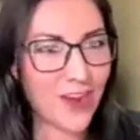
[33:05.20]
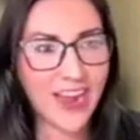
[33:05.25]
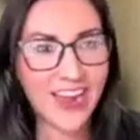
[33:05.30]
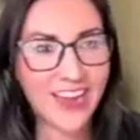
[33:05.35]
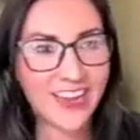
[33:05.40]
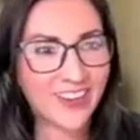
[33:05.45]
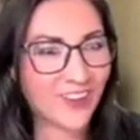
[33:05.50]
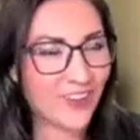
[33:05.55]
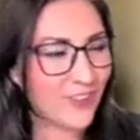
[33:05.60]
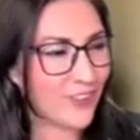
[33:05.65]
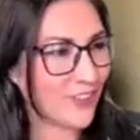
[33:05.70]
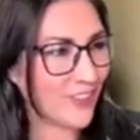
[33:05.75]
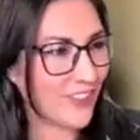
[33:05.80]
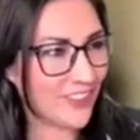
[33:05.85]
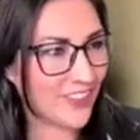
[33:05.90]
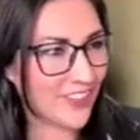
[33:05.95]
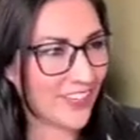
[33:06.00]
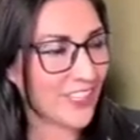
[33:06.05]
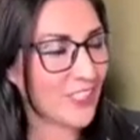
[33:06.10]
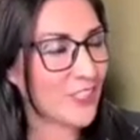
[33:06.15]
and all your
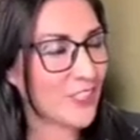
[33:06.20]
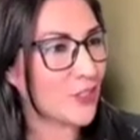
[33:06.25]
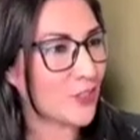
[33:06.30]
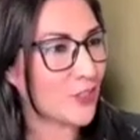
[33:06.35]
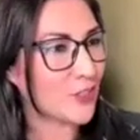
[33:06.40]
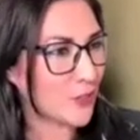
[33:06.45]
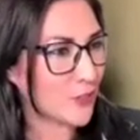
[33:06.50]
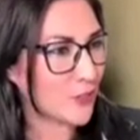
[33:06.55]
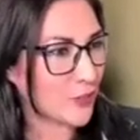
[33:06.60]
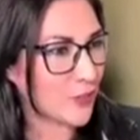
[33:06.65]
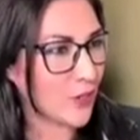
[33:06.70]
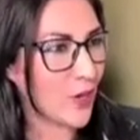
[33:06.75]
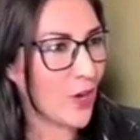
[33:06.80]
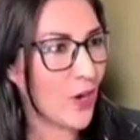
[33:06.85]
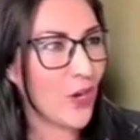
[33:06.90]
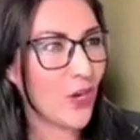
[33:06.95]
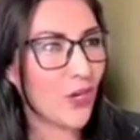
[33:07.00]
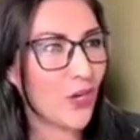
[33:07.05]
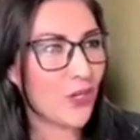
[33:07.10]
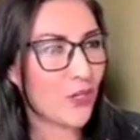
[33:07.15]
internet connections are
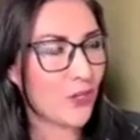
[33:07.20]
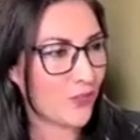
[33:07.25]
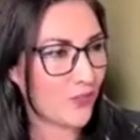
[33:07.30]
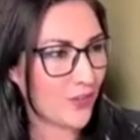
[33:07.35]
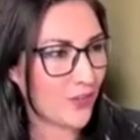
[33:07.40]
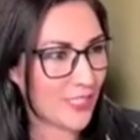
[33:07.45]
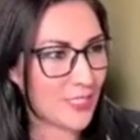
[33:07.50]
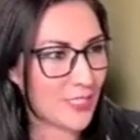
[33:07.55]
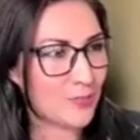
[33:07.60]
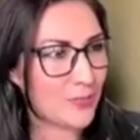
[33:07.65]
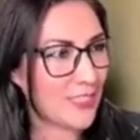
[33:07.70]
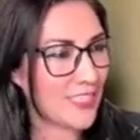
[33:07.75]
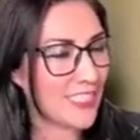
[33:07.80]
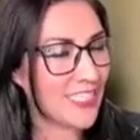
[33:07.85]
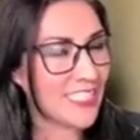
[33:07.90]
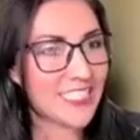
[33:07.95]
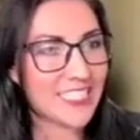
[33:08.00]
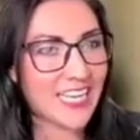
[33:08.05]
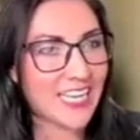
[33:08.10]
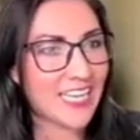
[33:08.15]
strong and you have high
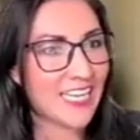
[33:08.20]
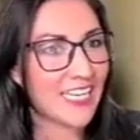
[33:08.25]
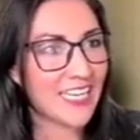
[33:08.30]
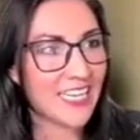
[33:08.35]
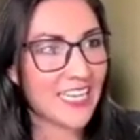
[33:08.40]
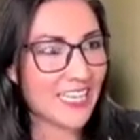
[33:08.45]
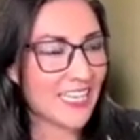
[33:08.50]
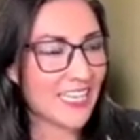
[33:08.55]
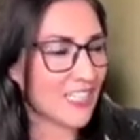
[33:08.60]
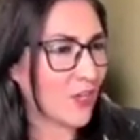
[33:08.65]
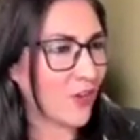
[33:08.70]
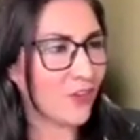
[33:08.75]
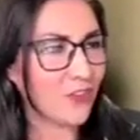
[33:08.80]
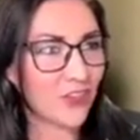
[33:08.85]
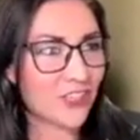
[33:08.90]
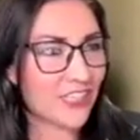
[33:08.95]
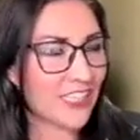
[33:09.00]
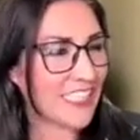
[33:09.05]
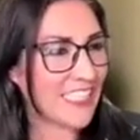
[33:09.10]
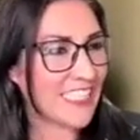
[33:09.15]
speeds, then it's all
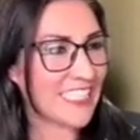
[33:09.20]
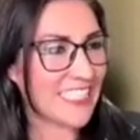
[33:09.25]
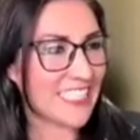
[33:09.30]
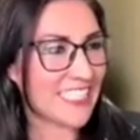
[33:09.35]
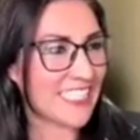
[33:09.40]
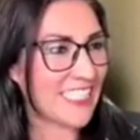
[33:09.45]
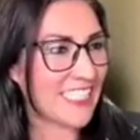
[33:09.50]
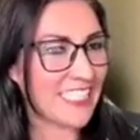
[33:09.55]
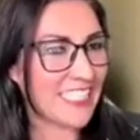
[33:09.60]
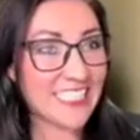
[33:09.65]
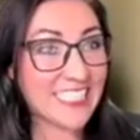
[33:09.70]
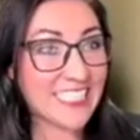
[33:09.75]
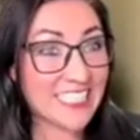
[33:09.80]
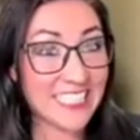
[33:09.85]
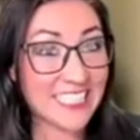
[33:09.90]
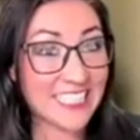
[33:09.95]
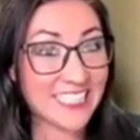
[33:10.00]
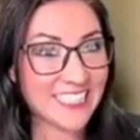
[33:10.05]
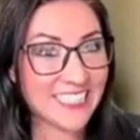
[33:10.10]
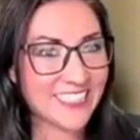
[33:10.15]
very instant.
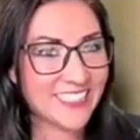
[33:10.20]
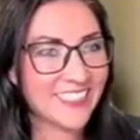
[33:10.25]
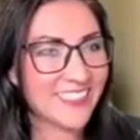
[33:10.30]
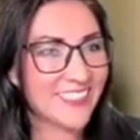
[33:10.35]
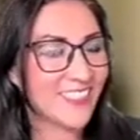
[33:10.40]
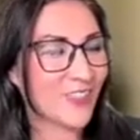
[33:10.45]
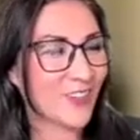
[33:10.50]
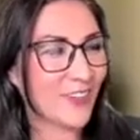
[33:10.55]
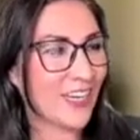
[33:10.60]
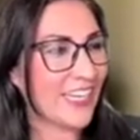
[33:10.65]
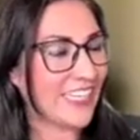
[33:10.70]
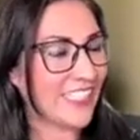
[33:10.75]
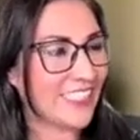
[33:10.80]
It's great,